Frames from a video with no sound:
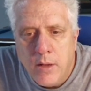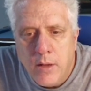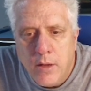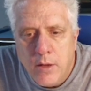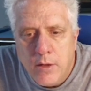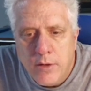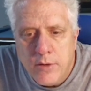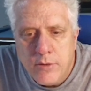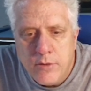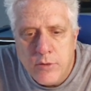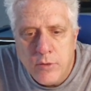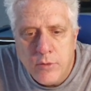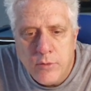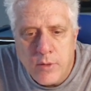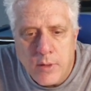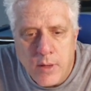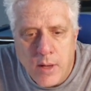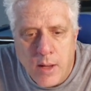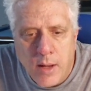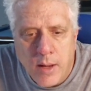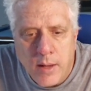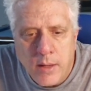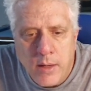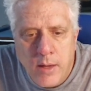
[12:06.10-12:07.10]
shoot the
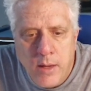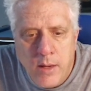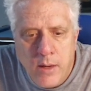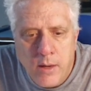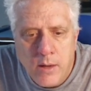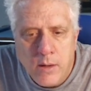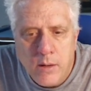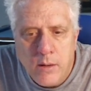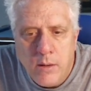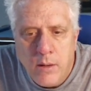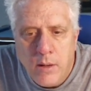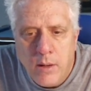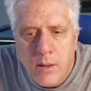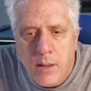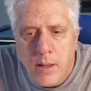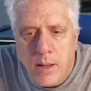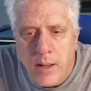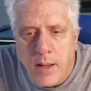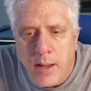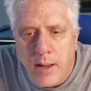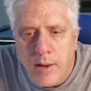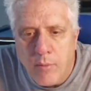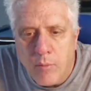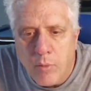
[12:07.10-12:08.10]
9 here,
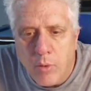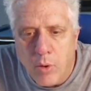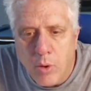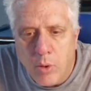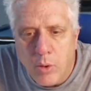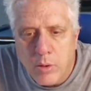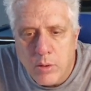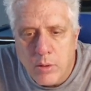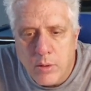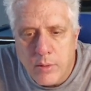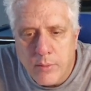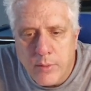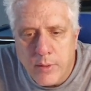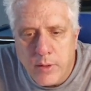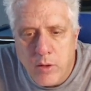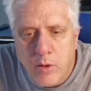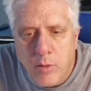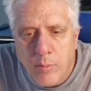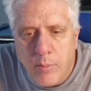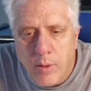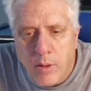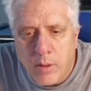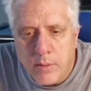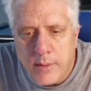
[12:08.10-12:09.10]
and roll the cue
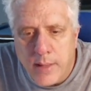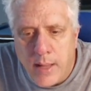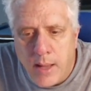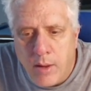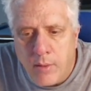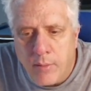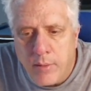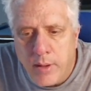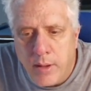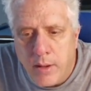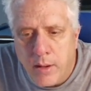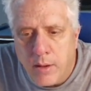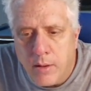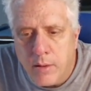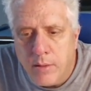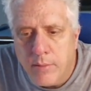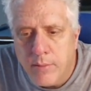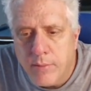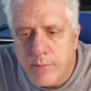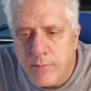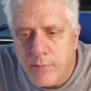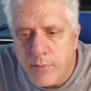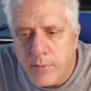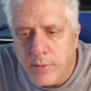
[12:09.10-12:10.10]
ball down here
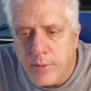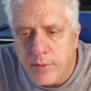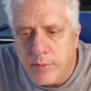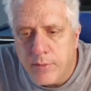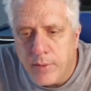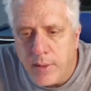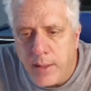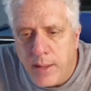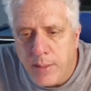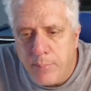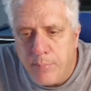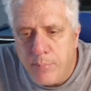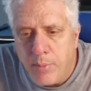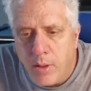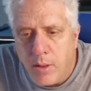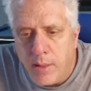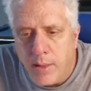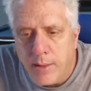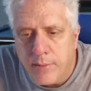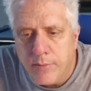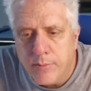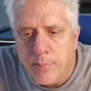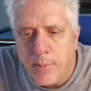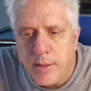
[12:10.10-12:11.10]
for this 8 ball
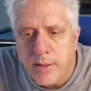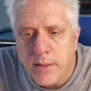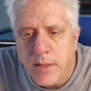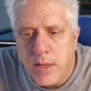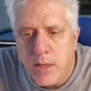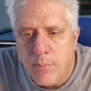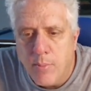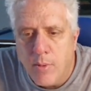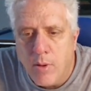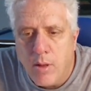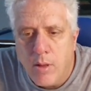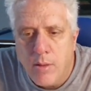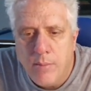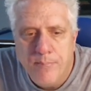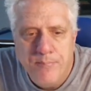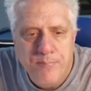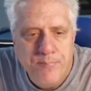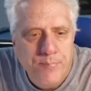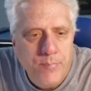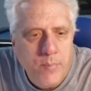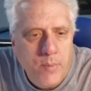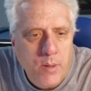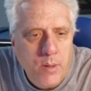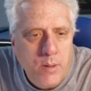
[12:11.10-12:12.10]
as my key ball.
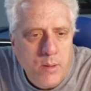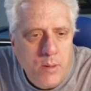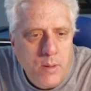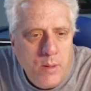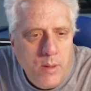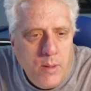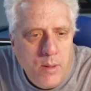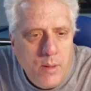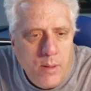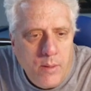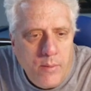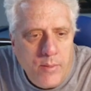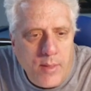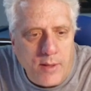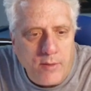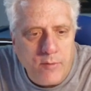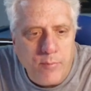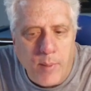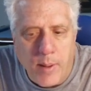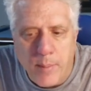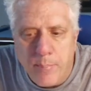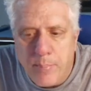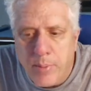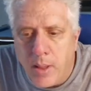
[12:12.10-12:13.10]
That's
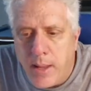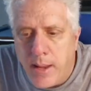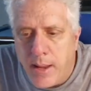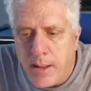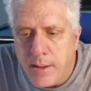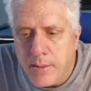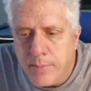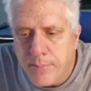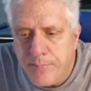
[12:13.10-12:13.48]
my plan.